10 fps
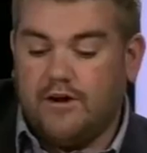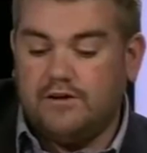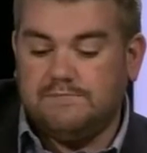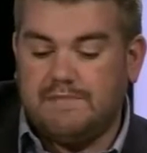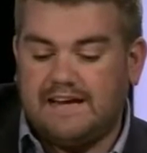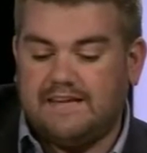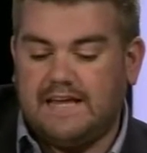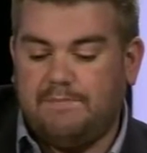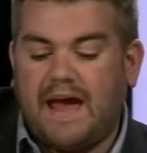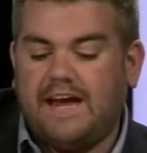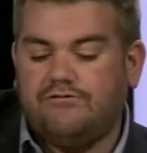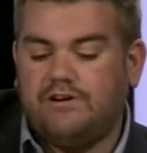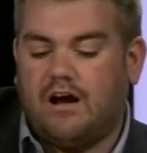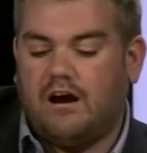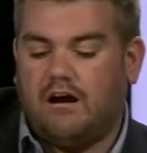who's met the
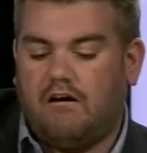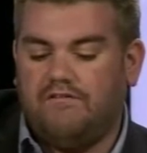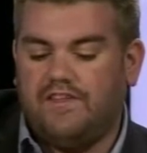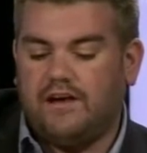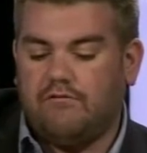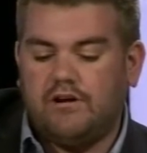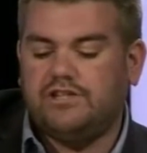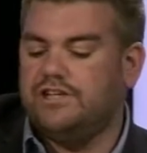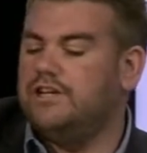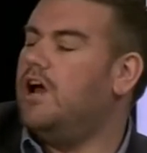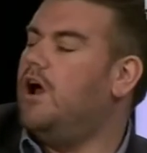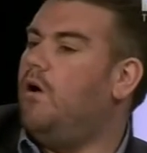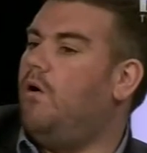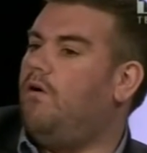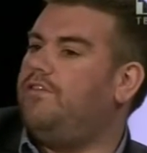Patriarch of the Russian
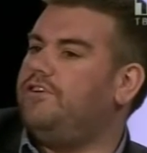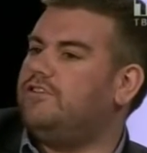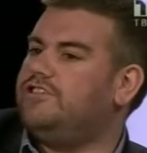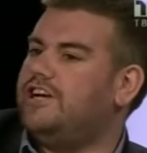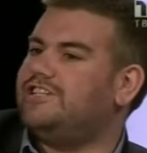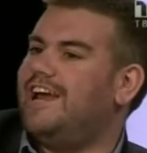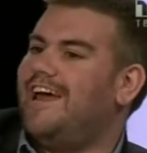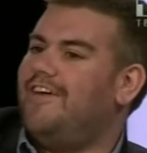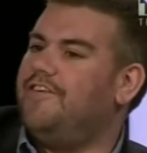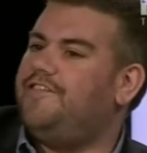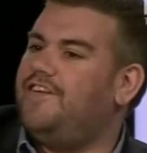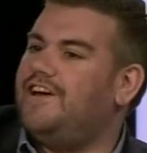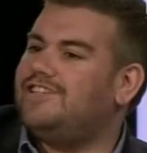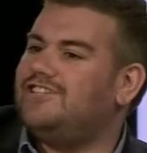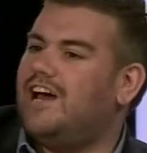Orthodox Church. The
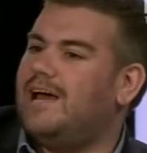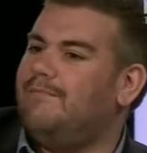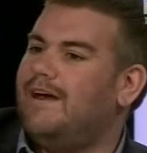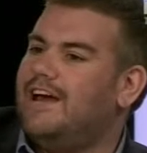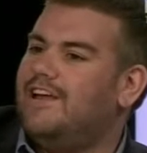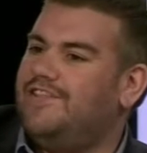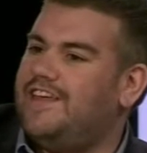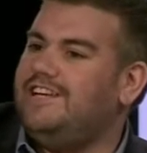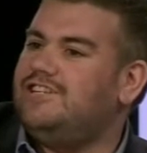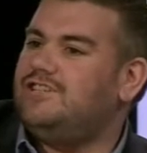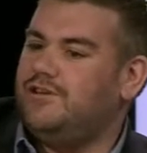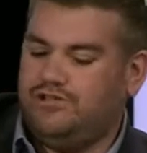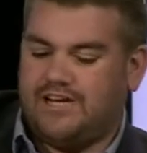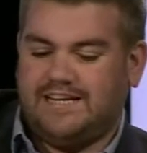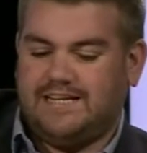first time these two
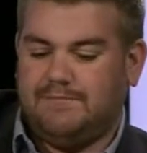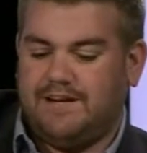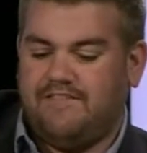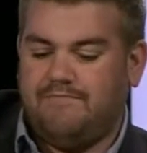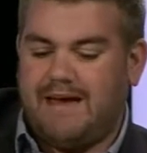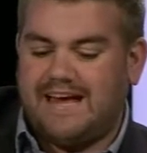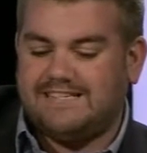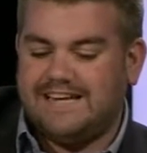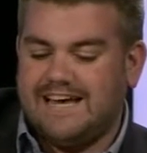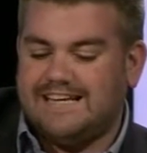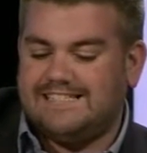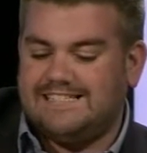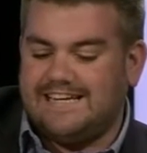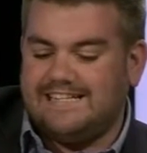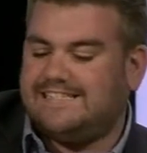gentlemen have met
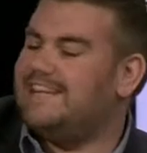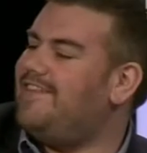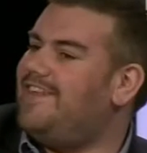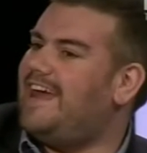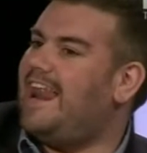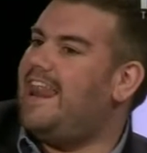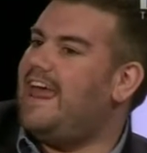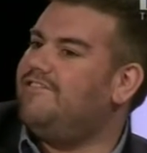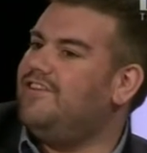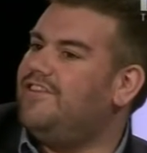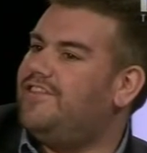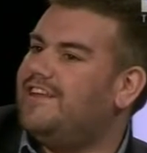since the 11th